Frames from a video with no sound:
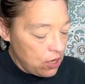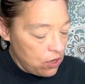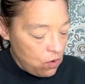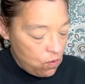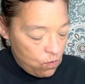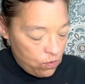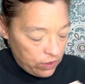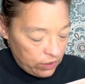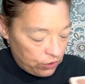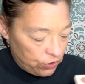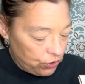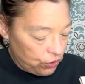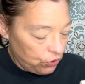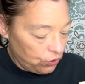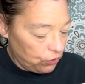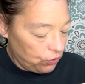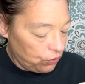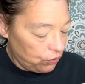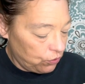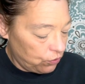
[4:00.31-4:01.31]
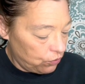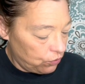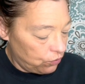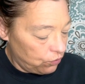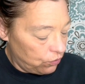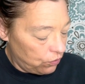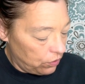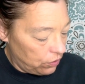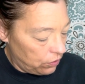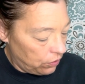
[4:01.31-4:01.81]
going
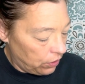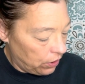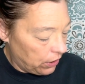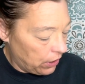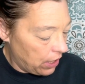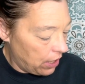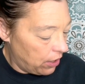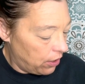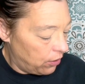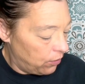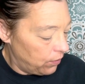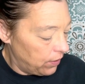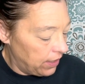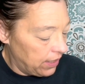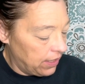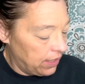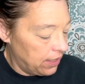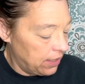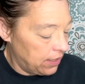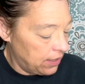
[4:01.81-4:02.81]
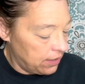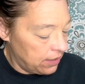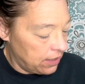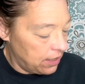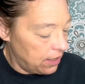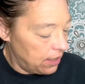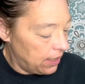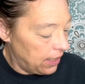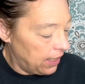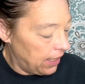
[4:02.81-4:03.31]
to go
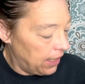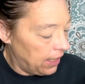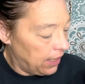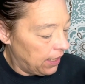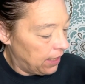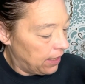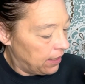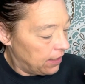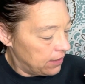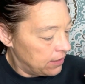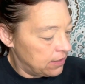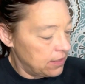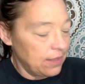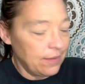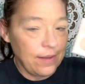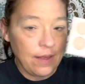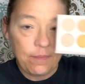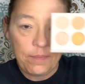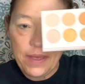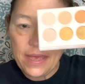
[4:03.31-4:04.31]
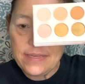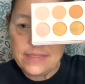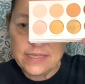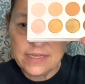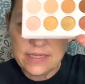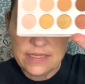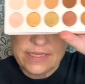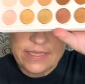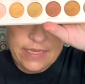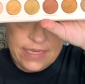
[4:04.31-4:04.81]
in and
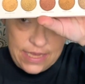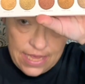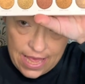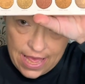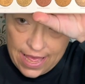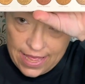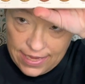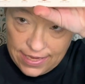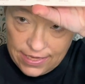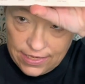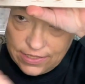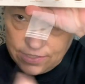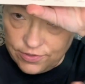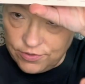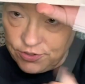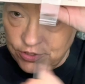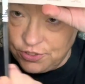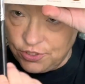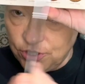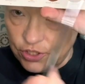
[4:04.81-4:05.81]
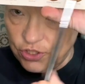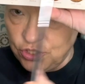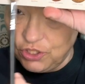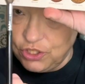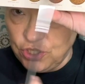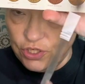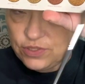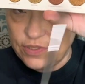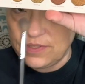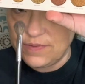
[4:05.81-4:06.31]
basically just
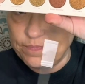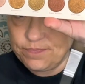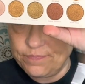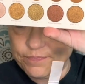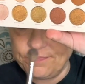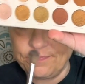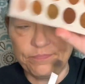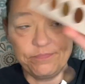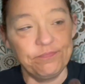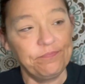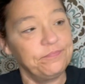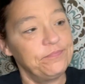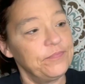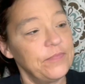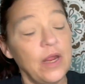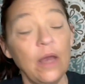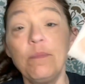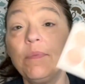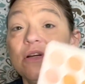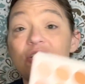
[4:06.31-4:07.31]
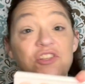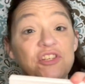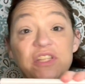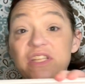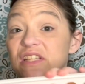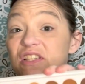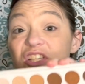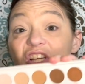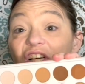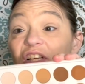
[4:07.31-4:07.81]
use a bunch of
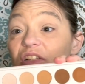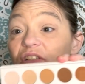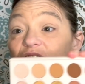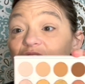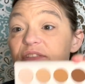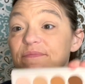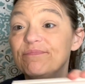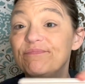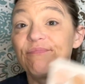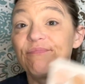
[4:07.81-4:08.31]
these colors.